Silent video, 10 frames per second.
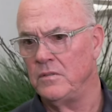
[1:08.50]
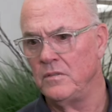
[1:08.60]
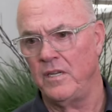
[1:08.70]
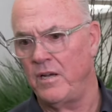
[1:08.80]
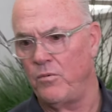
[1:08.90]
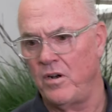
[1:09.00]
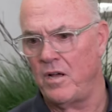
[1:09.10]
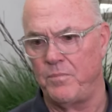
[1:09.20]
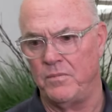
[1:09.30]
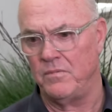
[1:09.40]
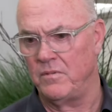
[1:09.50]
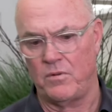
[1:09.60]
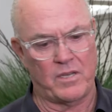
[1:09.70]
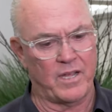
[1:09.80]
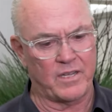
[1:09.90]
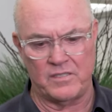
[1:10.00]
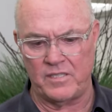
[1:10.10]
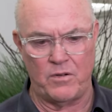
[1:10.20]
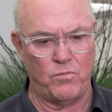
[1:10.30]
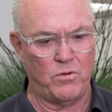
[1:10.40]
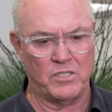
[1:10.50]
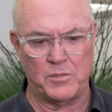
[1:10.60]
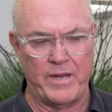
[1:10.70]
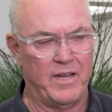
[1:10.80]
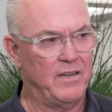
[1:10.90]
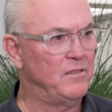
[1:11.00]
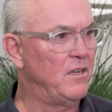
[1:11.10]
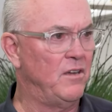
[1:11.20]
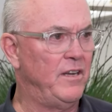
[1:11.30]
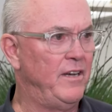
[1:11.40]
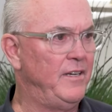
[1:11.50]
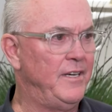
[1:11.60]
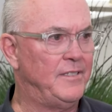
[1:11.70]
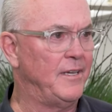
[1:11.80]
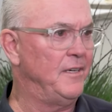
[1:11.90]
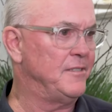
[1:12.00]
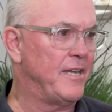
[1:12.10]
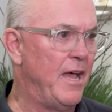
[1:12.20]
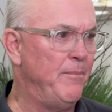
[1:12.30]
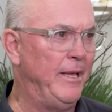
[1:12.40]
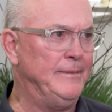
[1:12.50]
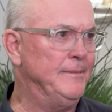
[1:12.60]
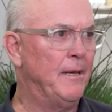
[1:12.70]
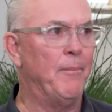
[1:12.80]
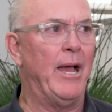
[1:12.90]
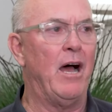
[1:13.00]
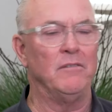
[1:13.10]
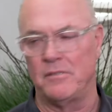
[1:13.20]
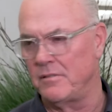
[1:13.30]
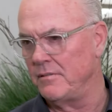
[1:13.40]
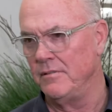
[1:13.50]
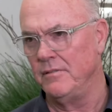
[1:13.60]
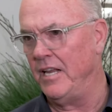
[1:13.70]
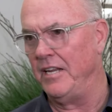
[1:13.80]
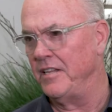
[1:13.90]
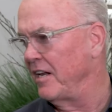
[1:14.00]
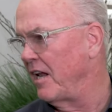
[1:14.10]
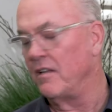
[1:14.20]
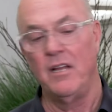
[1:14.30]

Yeah, we're not, not, like I said, won't expound on any details, timing, amounts, anything no, no, like